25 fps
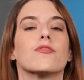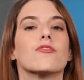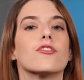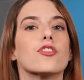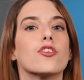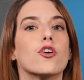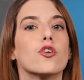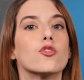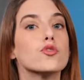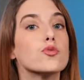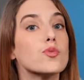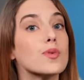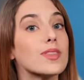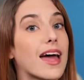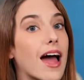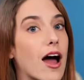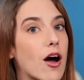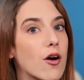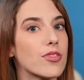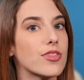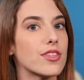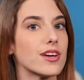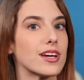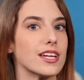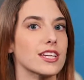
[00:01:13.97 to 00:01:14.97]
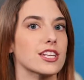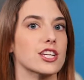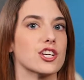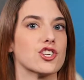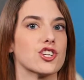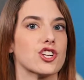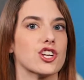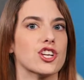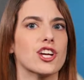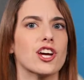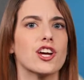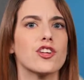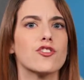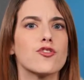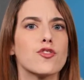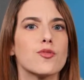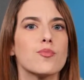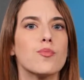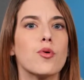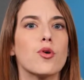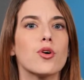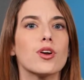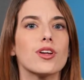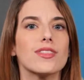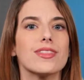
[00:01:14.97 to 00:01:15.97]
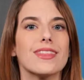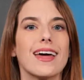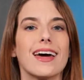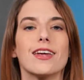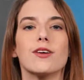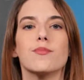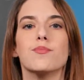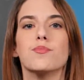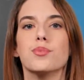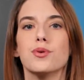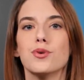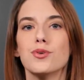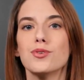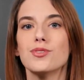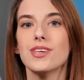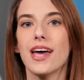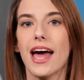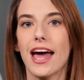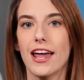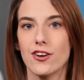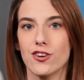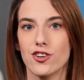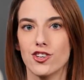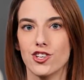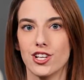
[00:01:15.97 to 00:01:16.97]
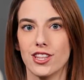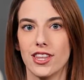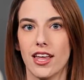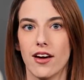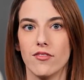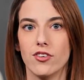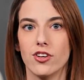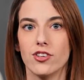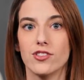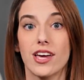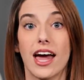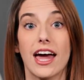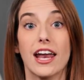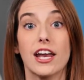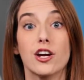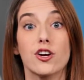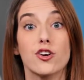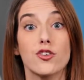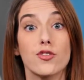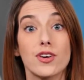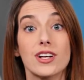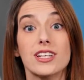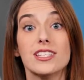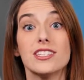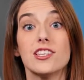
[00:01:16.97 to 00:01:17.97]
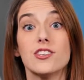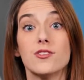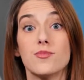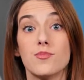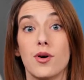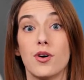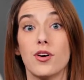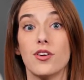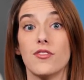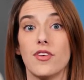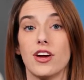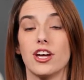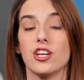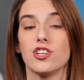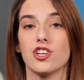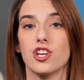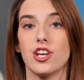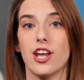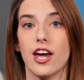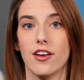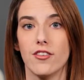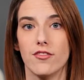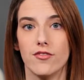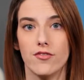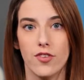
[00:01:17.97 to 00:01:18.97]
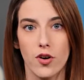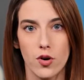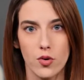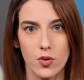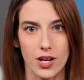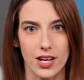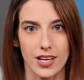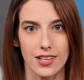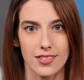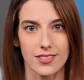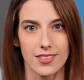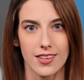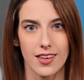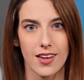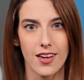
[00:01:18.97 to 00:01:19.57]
for those without the condition, it's reported that it boosts energy levels and increases motivation and focus.